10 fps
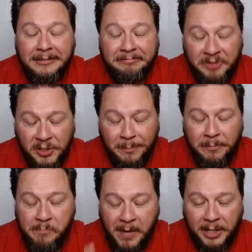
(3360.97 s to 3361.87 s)
Just
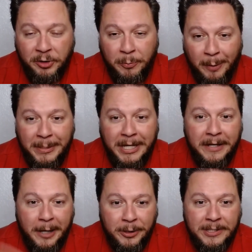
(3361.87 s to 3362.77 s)
make sure you put me on the
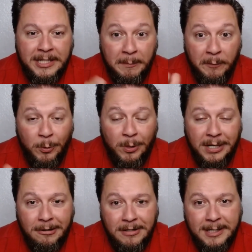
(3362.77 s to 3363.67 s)
other team if you want to
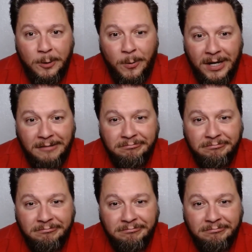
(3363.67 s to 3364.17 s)
guarantee a win.